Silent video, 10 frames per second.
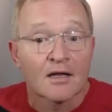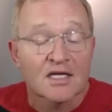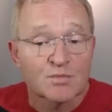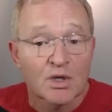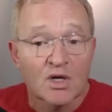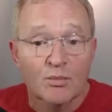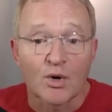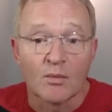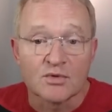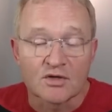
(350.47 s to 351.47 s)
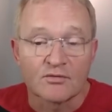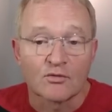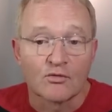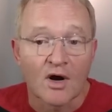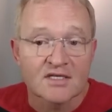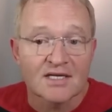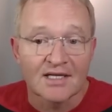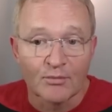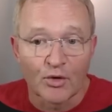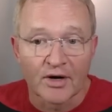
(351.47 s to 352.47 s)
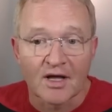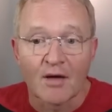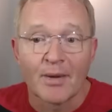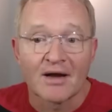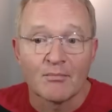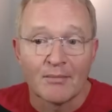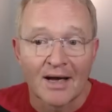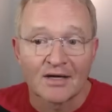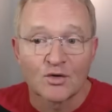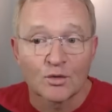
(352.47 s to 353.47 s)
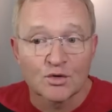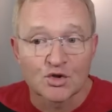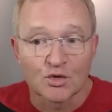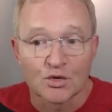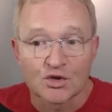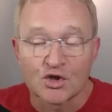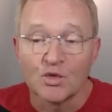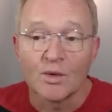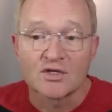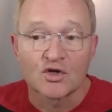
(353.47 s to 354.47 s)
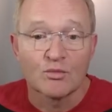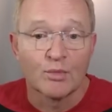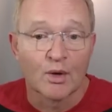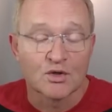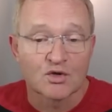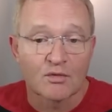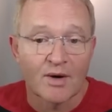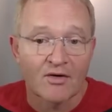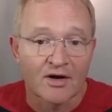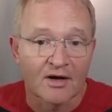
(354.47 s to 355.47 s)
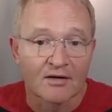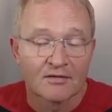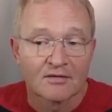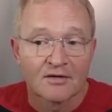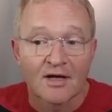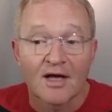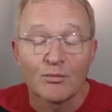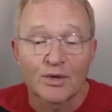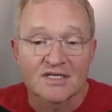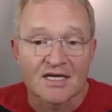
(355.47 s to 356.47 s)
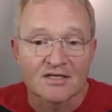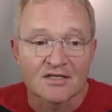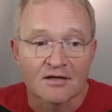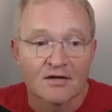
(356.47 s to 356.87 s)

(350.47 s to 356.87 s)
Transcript: Let's put in a prompt of write a limerick about a man called George who went on a boat to America, and press enter.